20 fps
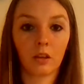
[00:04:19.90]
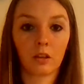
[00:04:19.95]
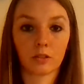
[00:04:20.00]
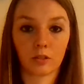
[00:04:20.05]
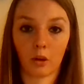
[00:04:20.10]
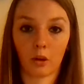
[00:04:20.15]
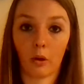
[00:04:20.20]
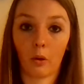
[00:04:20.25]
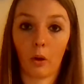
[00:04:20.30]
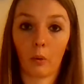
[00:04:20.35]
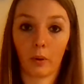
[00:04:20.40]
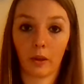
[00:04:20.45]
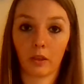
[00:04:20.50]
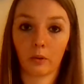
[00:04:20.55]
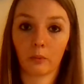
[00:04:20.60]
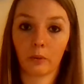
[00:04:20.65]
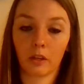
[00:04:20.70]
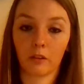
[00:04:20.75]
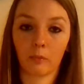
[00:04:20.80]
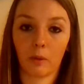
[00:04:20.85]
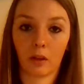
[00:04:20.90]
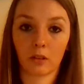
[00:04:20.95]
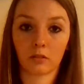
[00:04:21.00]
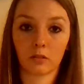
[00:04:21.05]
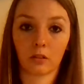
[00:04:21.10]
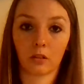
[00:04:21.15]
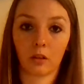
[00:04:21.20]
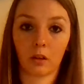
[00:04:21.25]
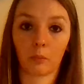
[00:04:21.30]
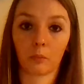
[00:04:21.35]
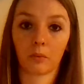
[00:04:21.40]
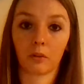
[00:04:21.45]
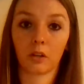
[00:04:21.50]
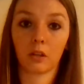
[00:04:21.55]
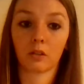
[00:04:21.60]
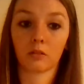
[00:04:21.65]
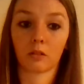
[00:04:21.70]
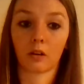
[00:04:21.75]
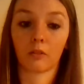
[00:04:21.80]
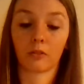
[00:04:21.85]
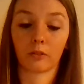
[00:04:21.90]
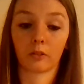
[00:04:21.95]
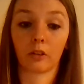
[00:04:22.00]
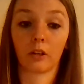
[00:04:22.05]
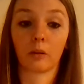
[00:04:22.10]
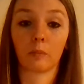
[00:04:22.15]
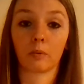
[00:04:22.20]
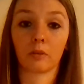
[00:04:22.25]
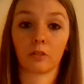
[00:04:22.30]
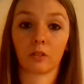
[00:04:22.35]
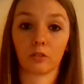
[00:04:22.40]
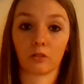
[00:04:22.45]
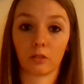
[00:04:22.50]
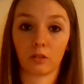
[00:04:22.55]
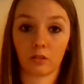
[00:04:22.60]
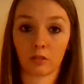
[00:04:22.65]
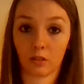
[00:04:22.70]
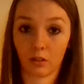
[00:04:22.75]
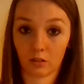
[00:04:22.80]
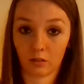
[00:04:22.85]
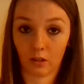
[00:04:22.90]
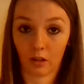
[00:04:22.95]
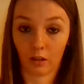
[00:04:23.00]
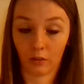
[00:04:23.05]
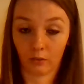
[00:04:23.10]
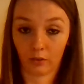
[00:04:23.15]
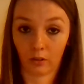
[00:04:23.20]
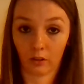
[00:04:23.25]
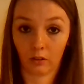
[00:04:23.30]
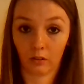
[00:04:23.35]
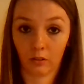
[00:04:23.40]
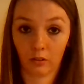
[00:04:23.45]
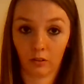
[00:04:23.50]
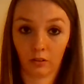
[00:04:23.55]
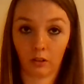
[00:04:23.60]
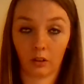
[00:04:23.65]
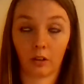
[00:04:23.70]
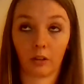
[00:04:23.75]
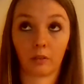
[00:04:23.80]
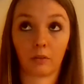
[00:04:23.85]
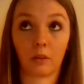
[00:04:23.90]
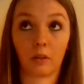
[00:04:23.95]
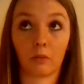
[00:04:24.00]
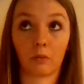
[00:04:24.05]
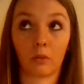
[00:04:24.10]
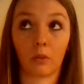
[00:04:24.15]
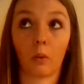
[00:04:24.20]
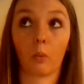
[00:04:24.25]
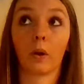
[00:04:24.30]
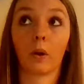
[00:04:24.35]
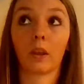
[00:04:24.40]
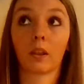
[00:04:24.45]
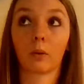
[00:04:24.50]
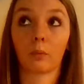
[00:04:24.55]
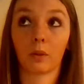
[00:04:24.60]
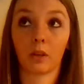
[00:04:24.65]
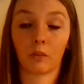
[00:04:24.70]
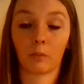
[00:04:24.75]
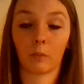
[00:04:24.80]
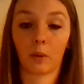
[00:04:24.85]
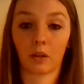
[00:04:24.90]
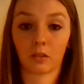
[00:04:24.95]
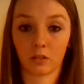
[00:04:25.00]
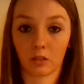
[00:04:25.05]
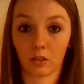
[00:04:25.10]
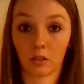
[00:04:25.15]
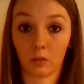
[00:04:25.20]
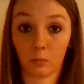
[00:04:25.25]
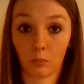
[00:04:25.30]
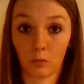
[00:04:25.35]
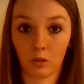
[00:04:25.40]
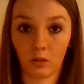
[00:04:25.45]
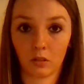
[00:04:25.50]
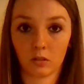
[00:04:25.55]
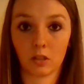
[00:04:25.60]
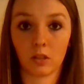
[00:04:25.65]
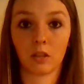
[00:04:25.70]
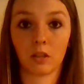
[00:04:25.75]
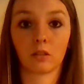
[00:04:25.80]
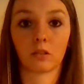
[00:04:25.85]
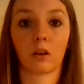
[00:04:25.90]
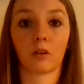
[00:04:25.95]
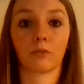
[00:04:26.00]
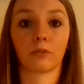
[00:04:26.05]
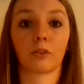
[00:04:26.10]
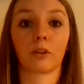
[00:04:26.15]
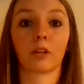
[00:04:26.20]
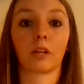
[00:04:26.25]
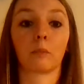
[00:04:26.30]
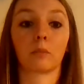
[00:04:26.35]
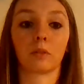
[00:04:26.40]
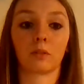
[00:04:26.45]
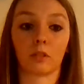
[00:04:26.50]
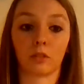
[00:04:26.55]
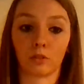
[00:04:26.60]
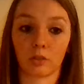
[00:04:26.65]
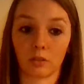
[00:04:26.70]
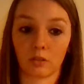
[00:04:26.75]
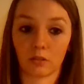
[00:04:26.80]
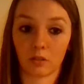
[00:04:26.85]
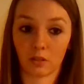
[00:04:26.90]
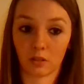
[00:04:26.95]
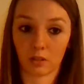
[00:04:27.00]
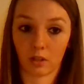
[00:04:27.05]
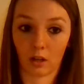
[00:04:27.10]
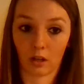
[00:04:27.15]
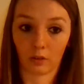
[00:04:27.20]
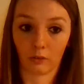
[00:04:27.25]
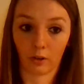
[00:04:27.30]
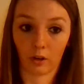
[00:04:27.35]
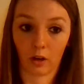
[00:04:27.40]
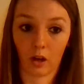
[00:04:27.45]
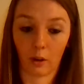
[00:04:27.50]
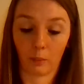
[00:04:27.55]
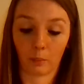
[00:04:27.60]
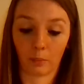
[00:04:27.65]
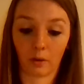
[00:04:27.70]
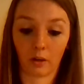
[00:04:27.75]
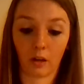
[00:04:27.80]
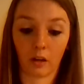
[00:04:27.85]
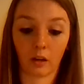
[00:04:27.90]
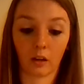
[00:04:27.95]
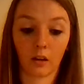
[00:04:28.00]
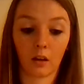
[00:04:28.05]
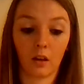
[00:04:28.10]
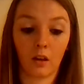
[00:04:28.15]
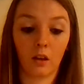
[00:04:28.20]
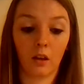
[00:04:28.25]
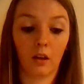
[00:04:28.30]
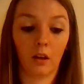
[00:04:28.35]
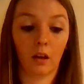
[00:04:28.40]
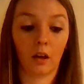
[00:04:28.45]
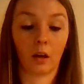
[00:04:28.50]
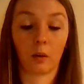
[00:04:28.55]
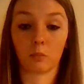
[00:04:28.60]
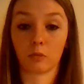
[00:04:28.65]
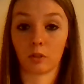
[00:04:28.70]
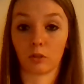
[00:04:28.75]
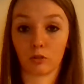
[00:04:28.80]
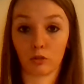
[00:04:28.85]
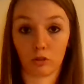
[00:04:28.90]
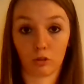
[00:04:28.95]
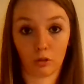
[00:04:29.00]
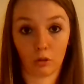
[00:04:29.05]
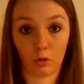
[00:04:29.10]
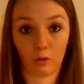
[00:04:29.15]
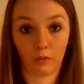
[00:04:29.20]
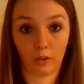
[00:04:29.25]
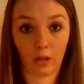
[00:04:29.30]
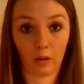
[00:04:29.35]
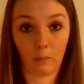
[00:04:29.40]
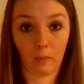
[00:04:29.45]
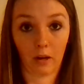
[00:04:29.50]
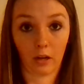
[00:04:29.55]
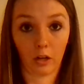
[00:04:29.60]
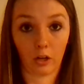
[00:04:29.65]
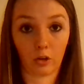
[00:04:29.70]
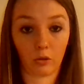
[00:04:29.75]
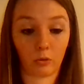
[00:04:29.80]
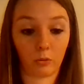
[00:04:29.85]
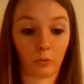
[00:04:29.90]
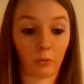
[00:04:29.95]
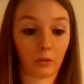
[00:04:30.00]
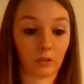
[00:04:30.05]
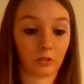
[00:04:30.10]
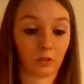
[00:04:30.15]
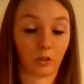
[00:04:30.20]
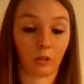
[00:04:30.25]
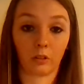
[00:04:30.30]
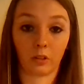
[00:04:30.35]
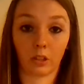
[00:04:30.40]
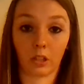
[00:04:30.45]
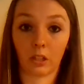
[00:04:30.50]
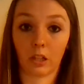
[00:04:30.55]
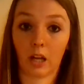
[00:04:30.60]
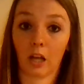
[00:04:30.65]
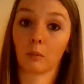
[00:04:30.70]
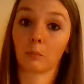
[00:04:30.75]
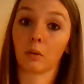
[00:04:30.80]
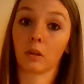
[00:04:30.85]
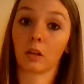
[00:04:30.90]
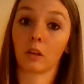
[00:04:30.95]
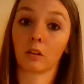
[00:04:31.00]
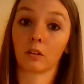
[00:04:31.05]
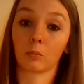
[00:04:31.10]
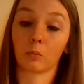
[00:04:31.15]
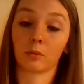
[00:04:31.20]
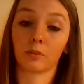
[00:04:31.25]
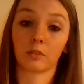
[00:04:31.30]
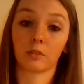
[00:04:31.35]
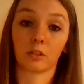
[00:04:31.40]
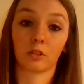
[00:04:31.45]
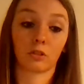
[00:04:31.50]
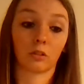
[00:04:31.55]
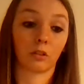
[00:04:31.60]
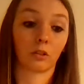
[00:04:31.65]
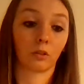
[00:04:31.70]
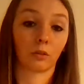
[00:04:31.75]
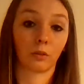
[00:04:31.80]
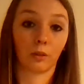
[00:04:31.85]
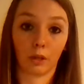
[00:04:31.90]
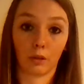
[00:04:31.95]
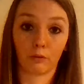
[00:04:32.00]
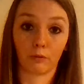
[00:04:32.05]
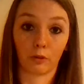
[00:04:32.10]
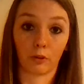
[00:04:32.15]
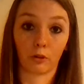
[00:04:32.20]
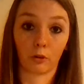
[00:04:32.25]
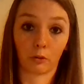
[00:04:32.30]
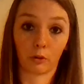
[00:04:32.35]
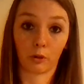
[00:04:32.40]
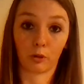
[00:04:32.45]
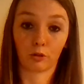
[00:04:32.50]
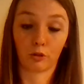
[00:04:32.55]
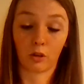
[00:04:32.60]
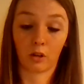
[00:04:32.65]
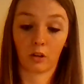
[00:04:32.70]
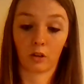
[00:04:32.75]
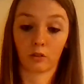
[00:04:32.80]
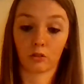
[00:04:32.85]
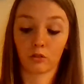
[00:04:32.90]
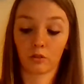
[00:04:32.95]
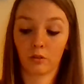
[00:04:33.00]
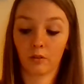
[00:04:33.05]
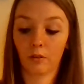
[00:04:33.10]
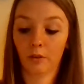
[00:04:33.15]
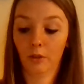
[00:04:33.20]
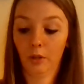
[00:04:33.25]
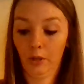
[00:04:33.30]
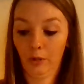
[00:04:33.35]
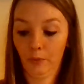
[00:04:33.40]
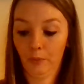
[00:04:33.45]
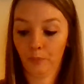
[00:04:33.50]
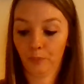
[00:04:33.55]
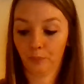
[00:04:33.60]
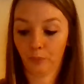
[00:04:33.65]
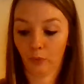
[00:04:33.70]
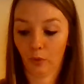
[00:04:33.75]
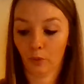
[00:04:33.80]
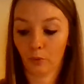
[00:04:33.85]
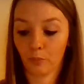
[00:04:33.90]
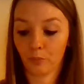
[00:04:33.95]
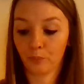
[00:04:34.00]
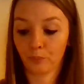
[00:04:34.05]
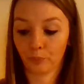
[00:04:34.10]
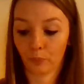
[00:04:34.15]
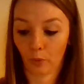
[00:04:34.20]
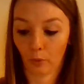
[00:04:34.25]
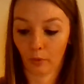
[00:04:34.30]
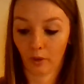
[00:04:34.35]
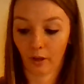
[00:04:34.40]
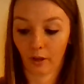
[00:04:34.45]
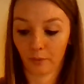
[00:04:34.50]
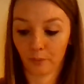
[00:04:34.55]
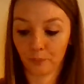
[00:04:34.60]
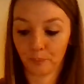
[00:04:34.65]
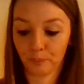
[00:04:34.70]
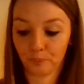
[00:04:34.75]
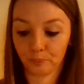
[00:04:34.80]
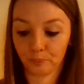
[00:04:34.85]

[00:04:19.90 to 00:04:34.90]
So a way that we give back to the company is offering positions inside of a way that we give back to the community is offering positions inside of our company. So do you know of anybody who is currently unhappy in their position or looking for a career change? No? Okay.